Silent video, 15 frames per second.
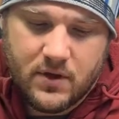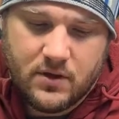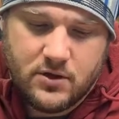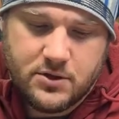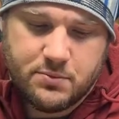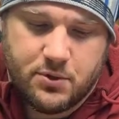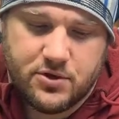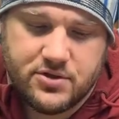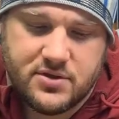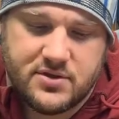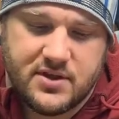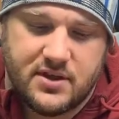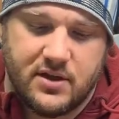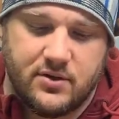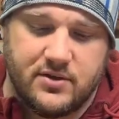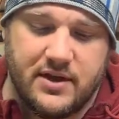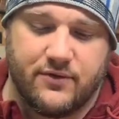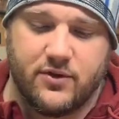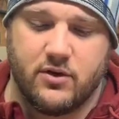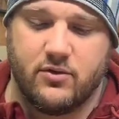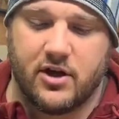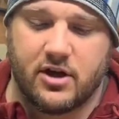This person said they
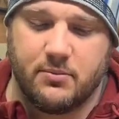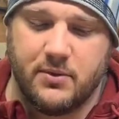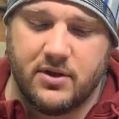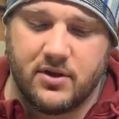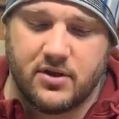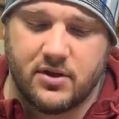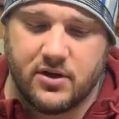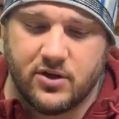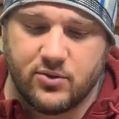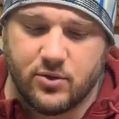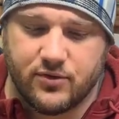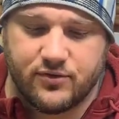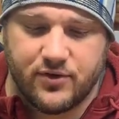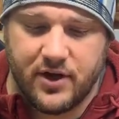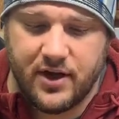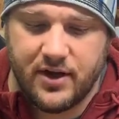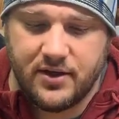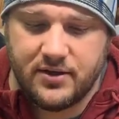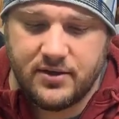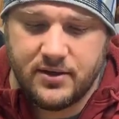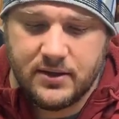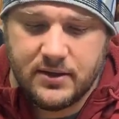definitely recommend the clinic to a friend.